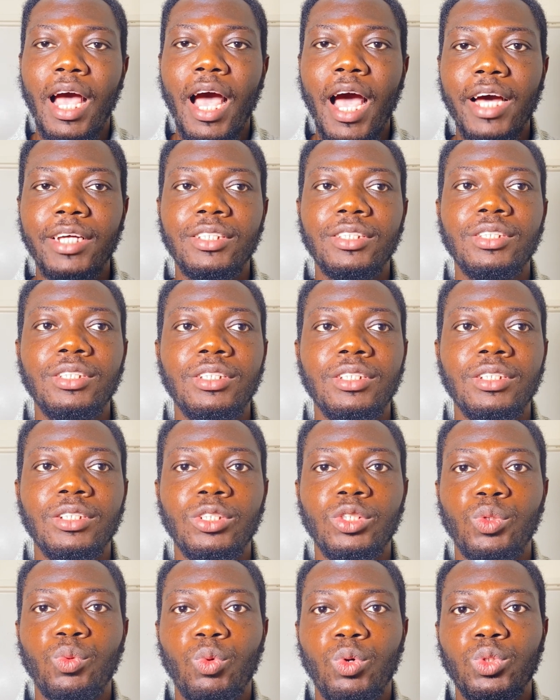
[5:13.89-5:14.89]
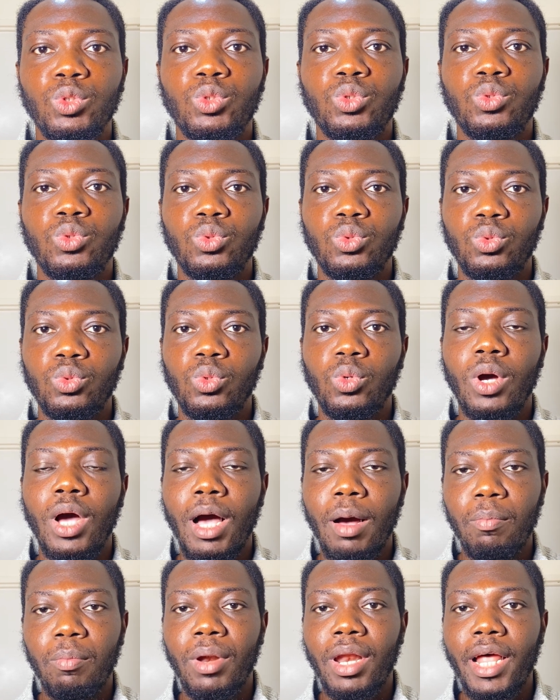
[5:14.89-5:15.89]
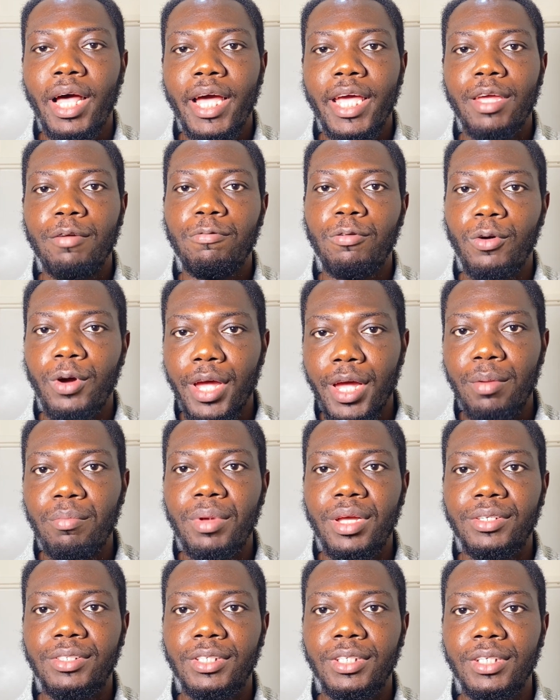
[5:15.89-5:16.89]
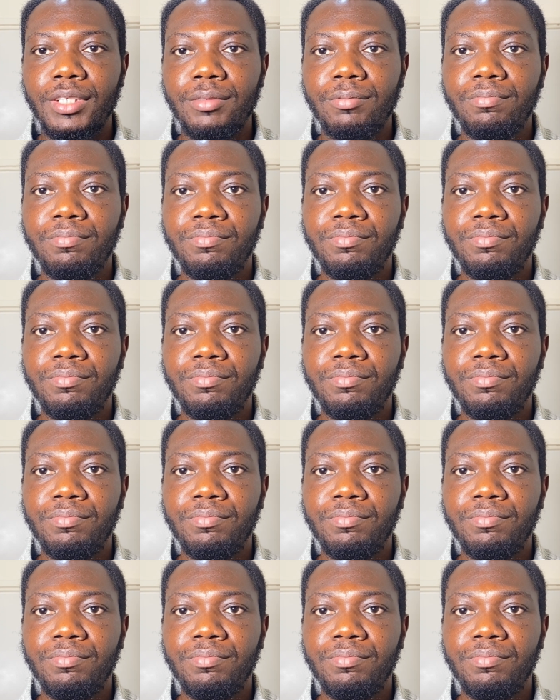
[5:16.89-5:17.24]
and you want to apply for MSc,